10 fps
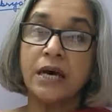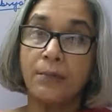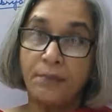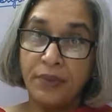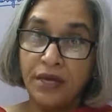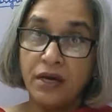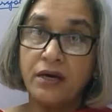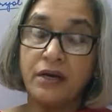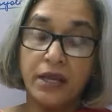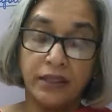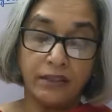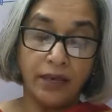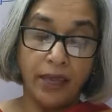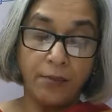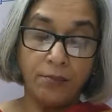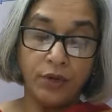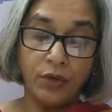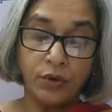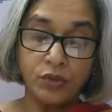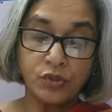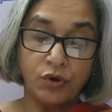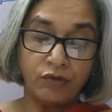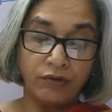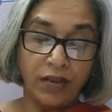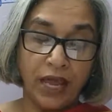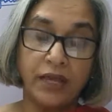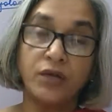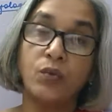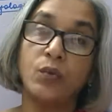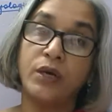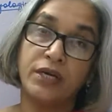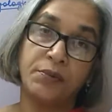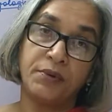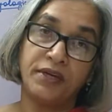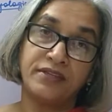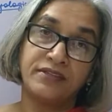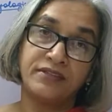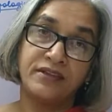appear in the embryos of land vertebrates?